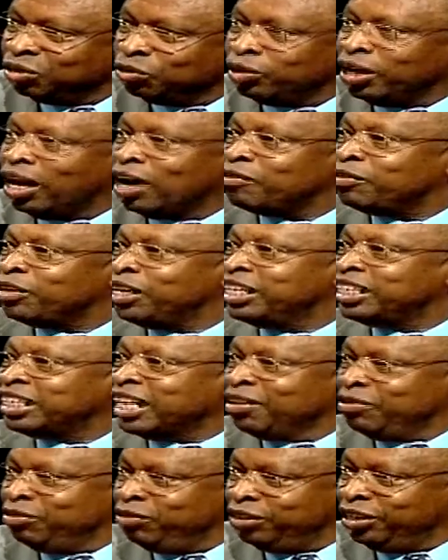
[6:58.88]
We have
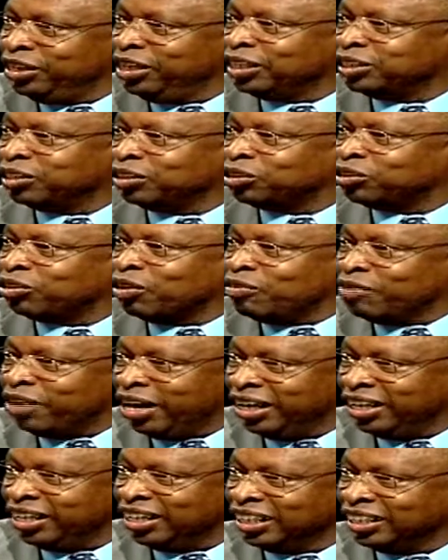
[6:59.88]
HIV is also a
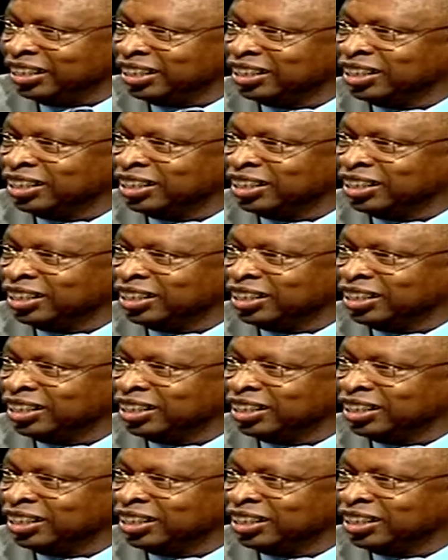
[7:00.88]
virus.